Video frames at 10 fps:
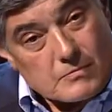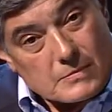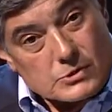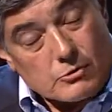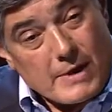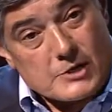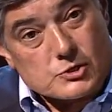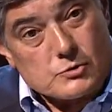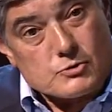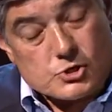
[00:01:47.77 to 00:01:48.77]
to imagine
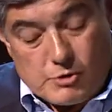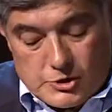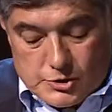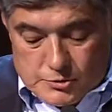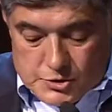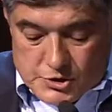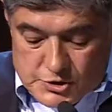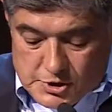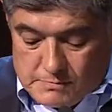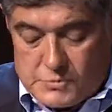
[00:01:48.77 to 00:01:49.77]
new structures,
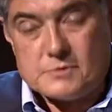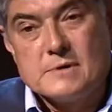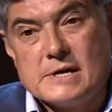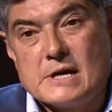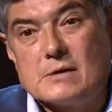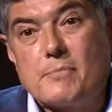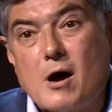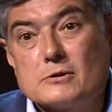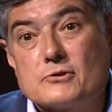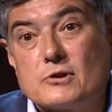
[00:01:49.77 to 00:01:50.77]
systems, and
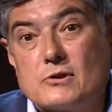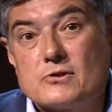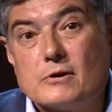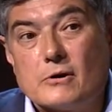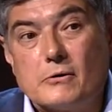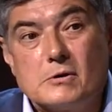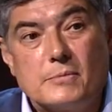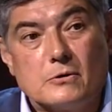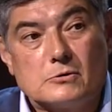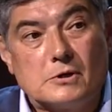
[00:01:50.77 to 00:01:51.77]
policies that are going to
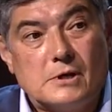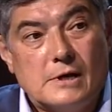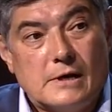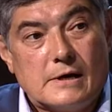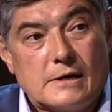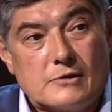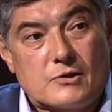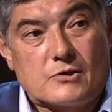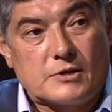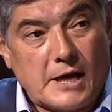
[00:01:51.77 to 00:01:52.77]
build and
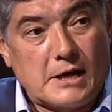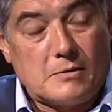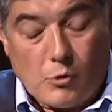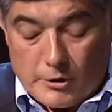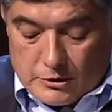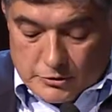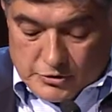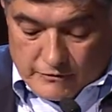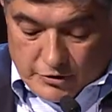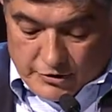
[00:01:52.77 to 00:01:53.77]
sustain more
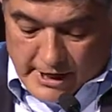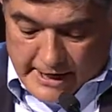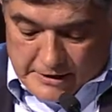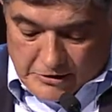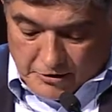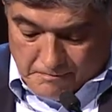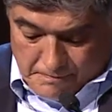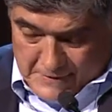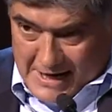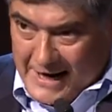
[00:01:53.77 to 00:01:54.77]
inclusive societies.
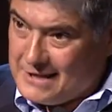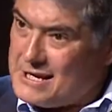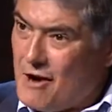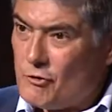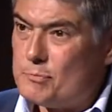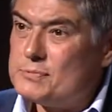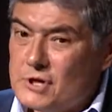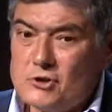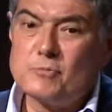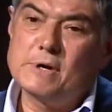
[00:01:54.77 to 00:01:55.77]
And the effort
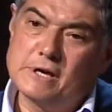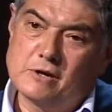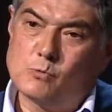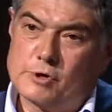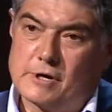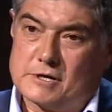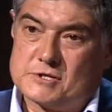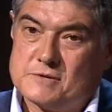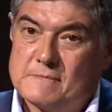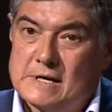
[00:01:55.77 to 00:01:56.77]
does begin with
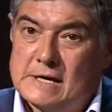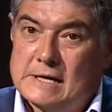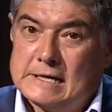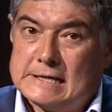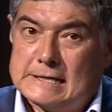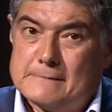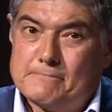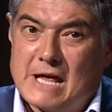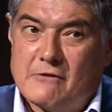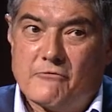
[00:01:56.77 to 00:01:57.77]
us.
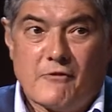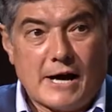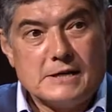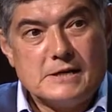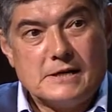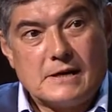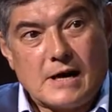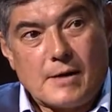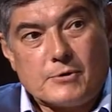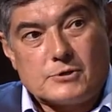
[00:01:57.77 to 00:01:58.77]
And finding
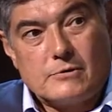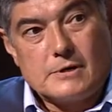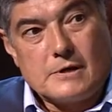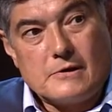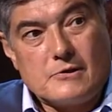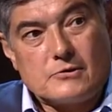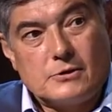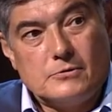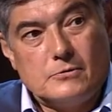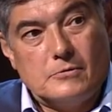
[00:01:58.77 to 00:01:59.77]
opportunities
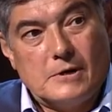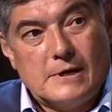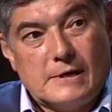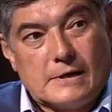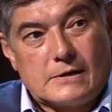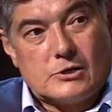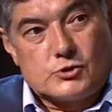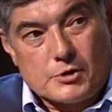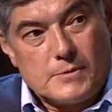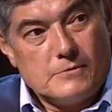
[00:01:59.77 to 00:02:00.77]
to
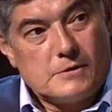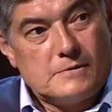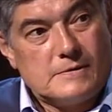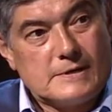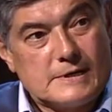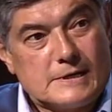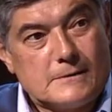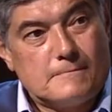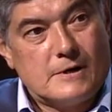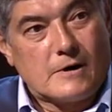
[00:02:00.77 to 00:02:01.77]
contribute
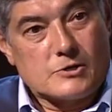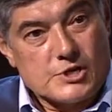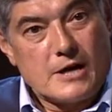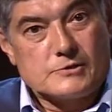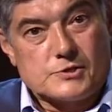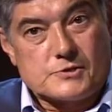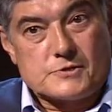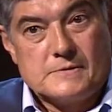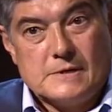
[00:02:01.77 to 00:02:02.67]
are challenges